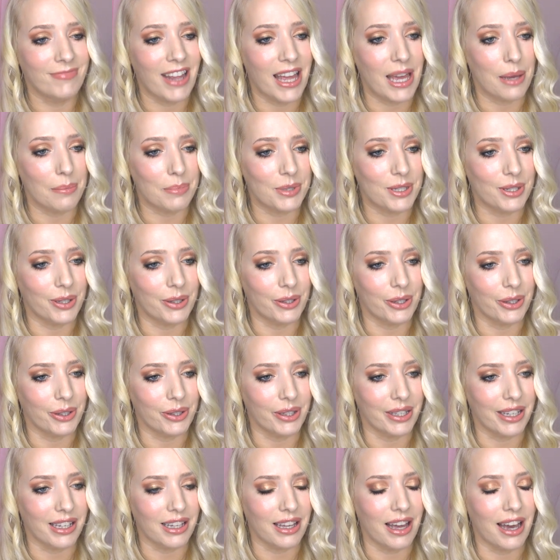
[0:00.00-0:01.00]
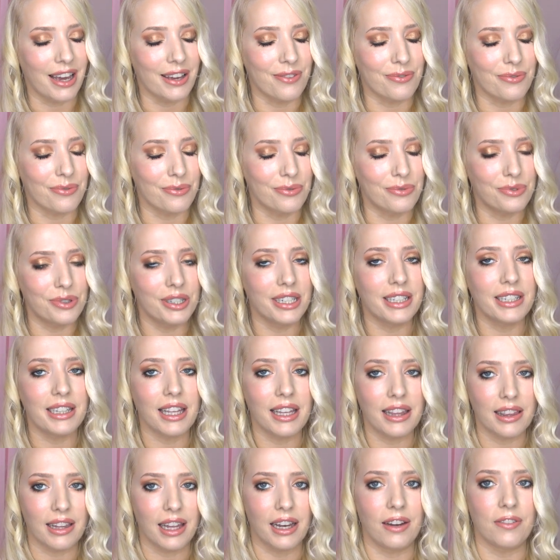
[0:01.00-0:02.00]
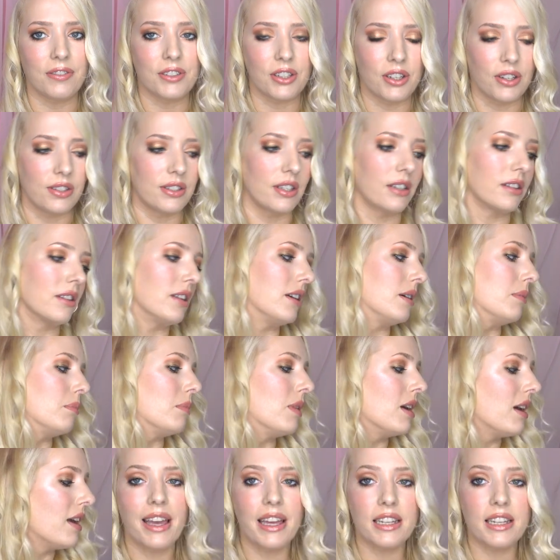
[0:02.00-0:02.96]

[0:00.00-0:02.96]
Absolutely. I've really loved using them.